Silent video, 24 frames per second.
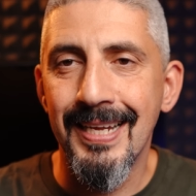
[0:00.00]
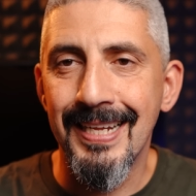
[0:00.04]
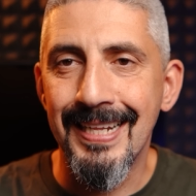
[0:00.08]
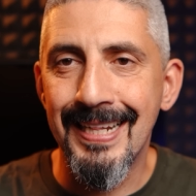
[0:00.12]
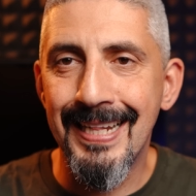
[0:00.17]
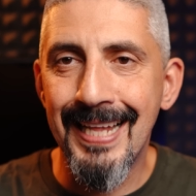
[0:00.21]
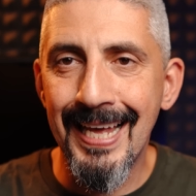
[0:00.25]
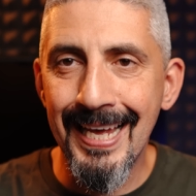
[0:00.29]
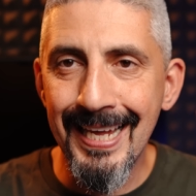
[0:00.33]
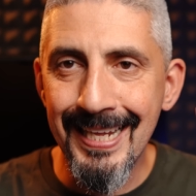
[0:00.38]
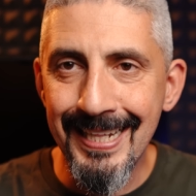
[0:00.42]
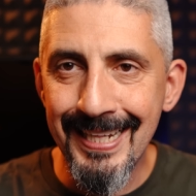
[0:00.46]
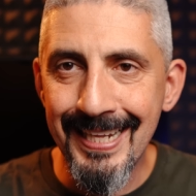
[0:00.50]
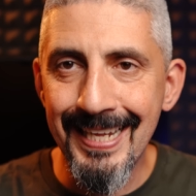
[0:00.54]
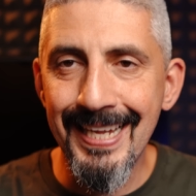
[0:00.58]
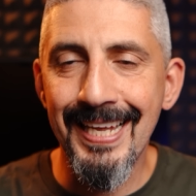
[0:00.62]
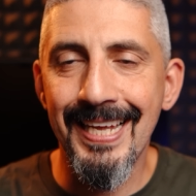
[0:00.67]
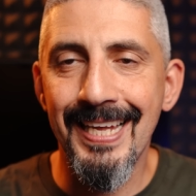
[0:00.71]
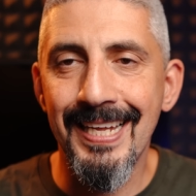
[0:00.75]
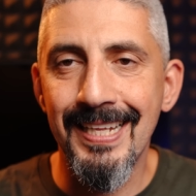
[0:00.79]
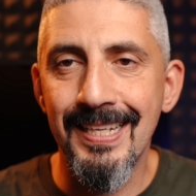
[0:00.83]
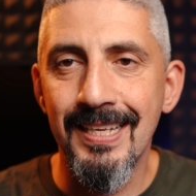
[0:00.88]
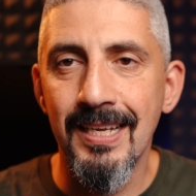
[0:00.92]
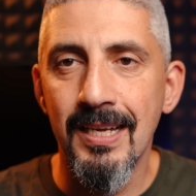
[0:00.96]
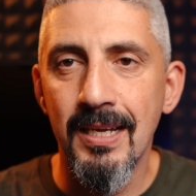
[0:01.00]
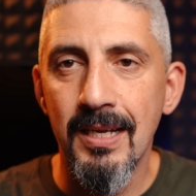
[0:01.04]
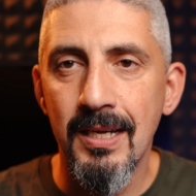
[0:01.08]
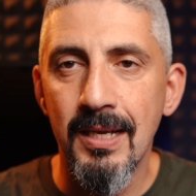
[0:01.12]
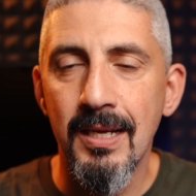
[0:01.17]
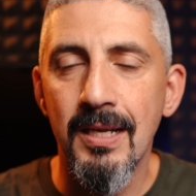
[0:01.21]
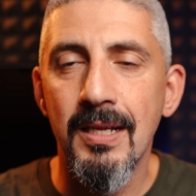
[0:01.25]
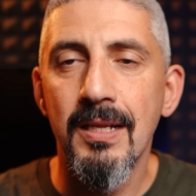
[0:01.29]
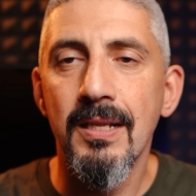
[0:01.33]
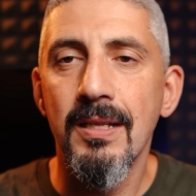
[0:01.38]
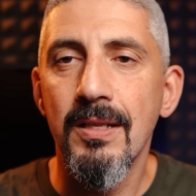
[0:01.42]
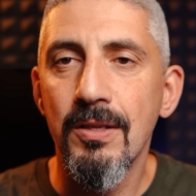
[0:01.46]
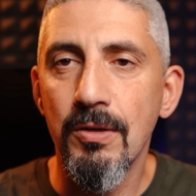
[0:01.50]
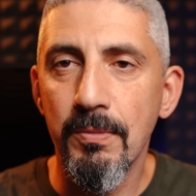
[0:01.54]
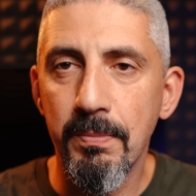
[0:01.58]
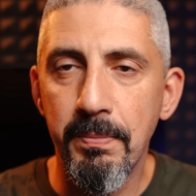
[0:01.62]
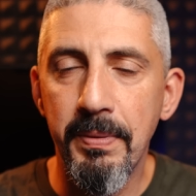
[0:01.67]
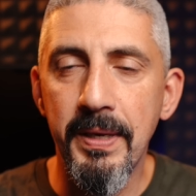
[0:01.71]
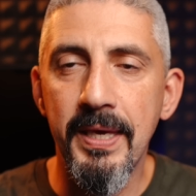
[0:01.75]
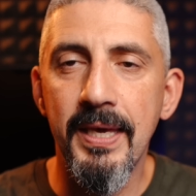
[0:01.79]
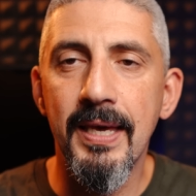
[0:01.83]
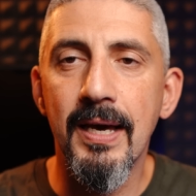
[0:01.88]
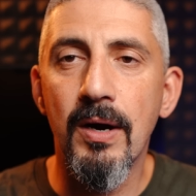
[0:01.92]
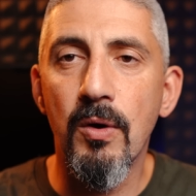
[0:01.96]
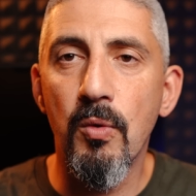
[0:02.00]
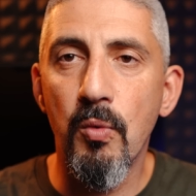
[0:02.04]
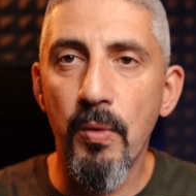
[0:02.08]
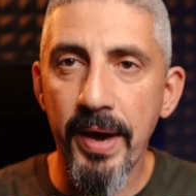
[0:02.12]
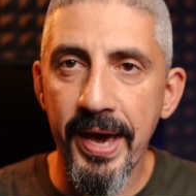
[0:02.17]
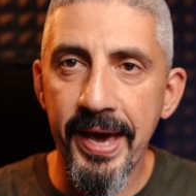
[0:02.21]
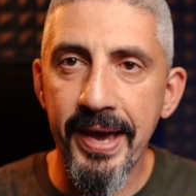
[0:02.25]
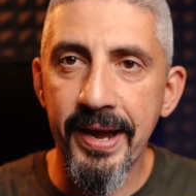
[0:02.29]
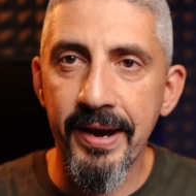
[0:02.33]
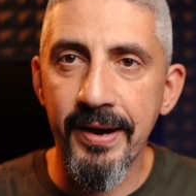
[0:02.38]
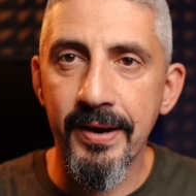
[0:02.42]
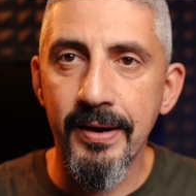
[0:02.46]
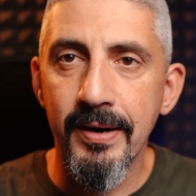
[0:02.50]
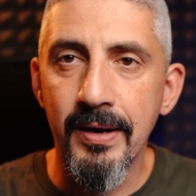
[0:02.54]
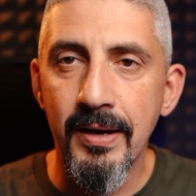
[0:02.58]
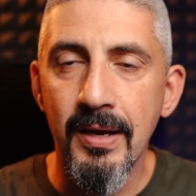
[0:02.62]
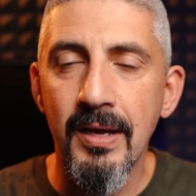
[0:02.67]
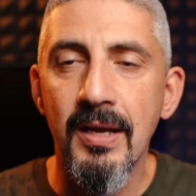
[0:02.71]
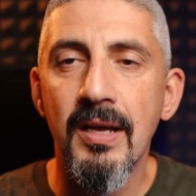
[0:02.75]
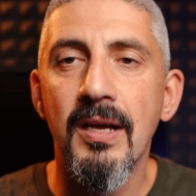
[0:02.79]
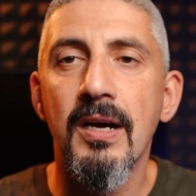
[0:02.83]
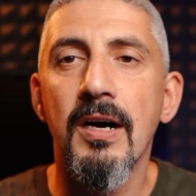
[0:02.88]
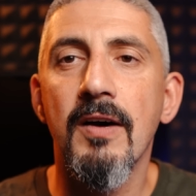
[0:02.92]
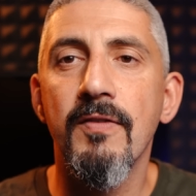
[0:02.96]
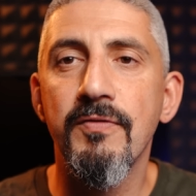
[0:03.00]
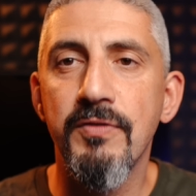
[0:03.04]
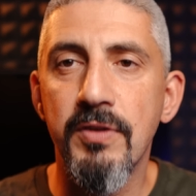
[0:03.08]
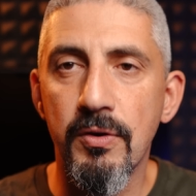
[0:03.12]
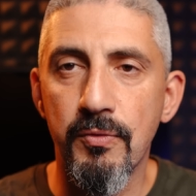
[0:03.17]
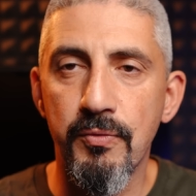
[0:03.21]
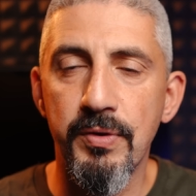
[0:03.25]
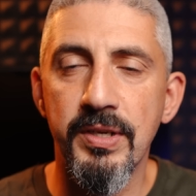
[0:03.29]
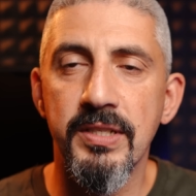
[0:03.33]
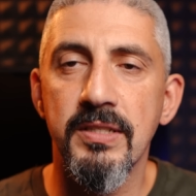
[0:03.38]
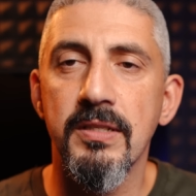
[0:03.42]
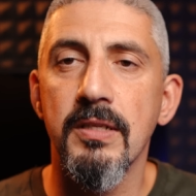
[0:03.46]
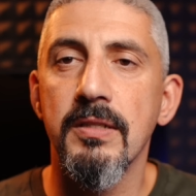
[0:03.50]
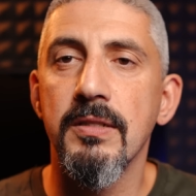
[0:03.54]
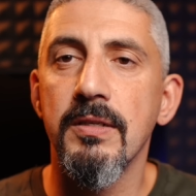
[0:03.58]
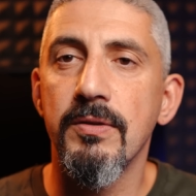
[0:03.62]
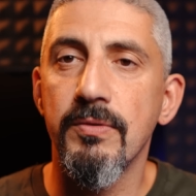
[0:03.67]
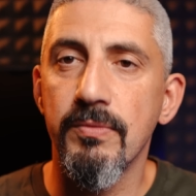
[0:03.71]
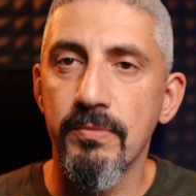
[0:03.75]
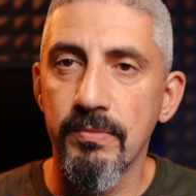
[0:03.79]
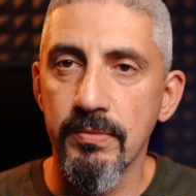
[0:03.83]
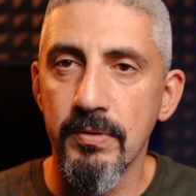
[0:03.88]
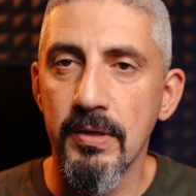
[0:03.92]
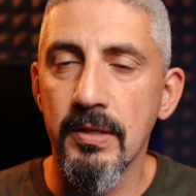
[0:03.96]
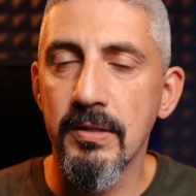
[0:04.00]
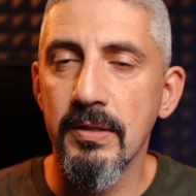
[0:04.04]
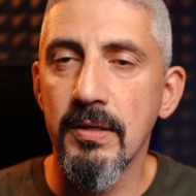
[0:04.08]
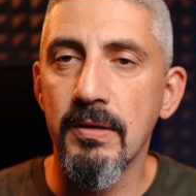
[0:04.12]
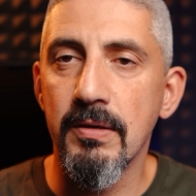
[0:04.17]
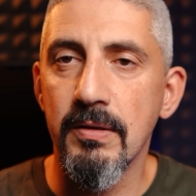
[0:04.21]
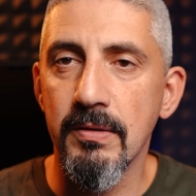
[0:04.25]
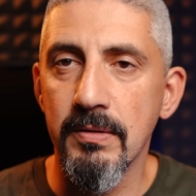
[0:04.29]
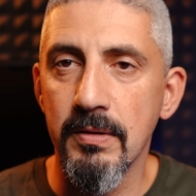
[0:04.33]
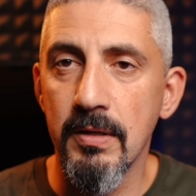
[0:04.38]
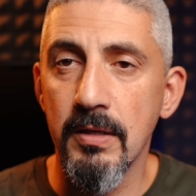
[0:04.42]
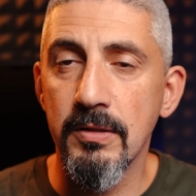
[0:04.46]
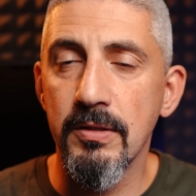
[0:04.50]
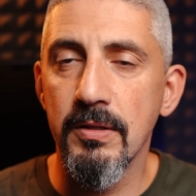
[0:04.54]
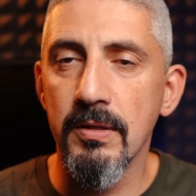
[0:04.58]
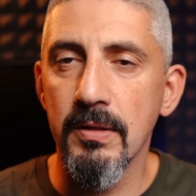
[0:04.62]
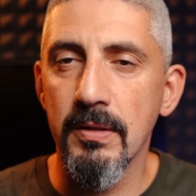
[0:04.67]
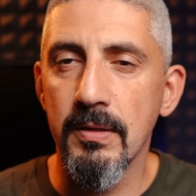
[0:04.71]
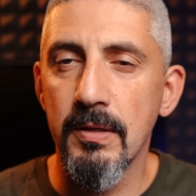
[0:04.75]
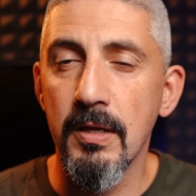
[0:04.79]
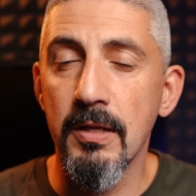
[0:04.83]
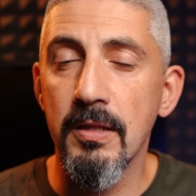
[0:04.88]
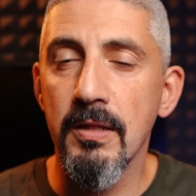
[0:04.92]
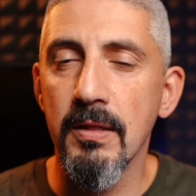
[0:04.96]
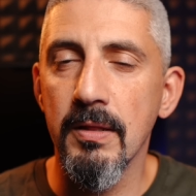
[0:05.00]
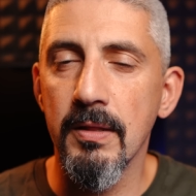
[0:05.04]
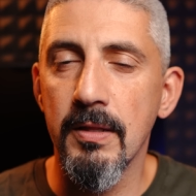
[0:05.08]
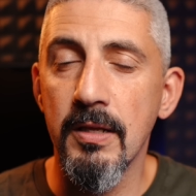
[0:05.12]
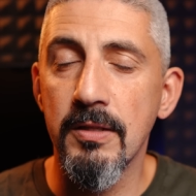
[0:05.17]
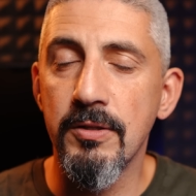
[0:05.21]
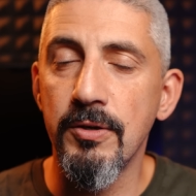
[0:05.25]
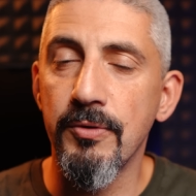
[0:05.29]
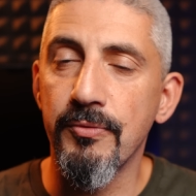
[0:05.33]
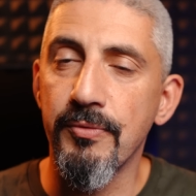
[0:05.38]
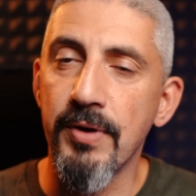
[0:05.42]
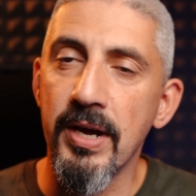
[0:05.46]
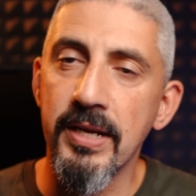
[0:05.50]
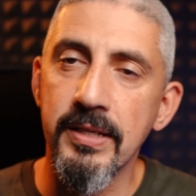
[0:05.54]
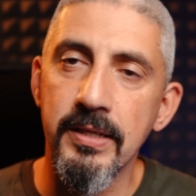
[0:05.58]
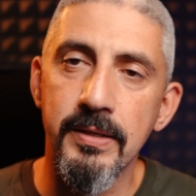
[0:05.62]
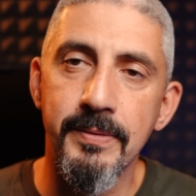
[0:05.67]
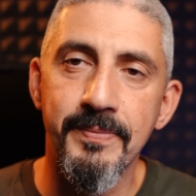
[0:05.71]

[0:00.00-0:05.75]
They need to be aware of the risks that they're running.